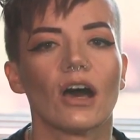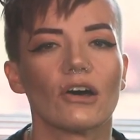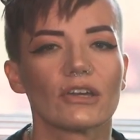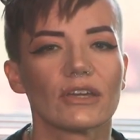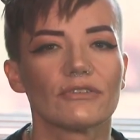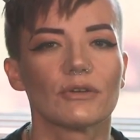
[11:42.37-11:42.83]

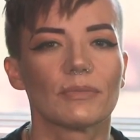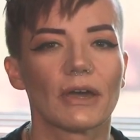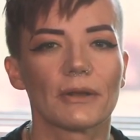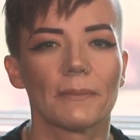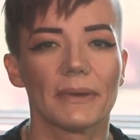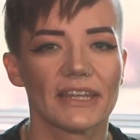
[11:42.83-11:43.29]
I'll give you
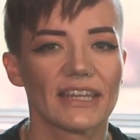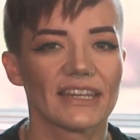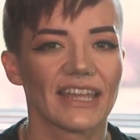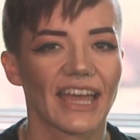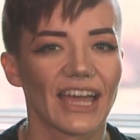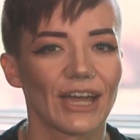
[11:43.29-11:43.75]
about
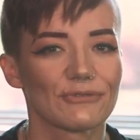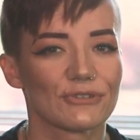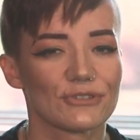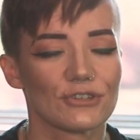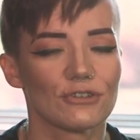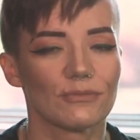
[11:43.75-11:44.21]
1.5 to
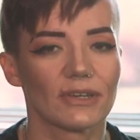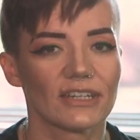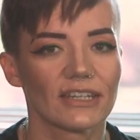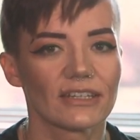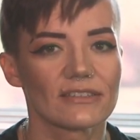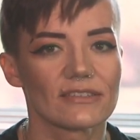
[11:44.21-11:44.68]
2
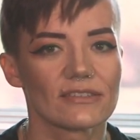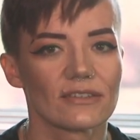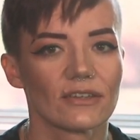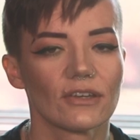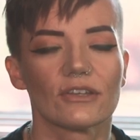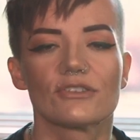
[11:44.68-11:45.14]
minutes
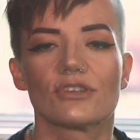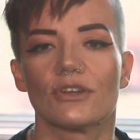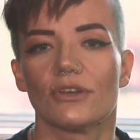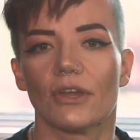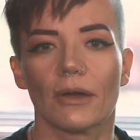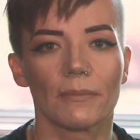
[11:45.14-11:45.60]
to
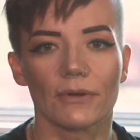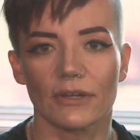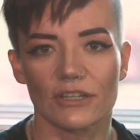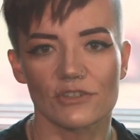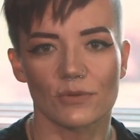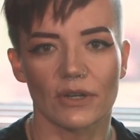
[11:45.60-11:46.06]
number
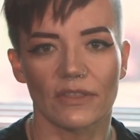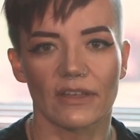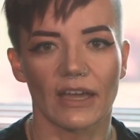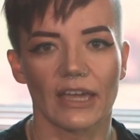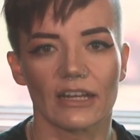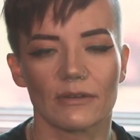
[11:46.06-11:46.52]
each one of
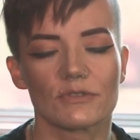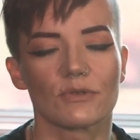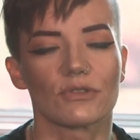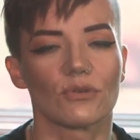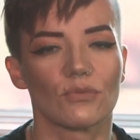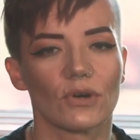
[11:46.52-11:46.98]
the items
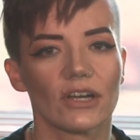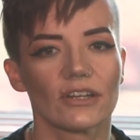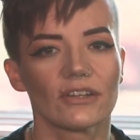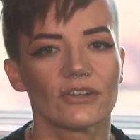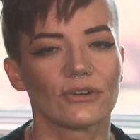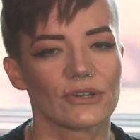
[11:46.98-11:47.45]
with a
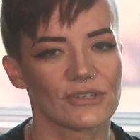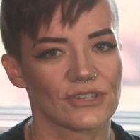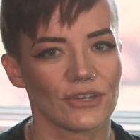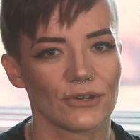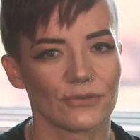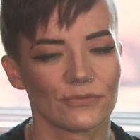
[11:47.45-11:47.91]
1 or a
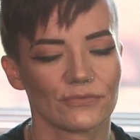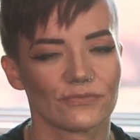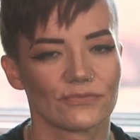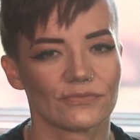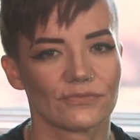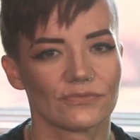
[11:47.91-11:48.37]
2.
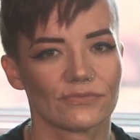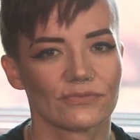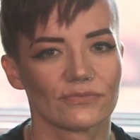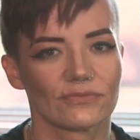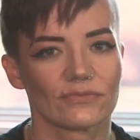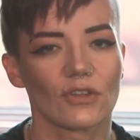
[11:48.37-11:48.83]

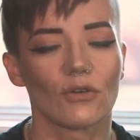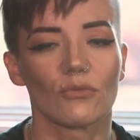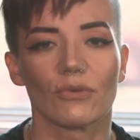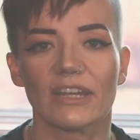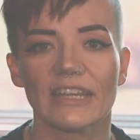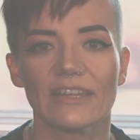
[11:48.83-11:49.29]

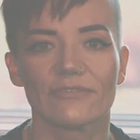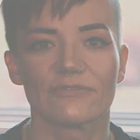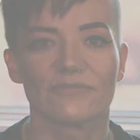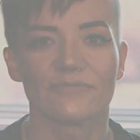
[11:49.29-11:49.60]
Ready?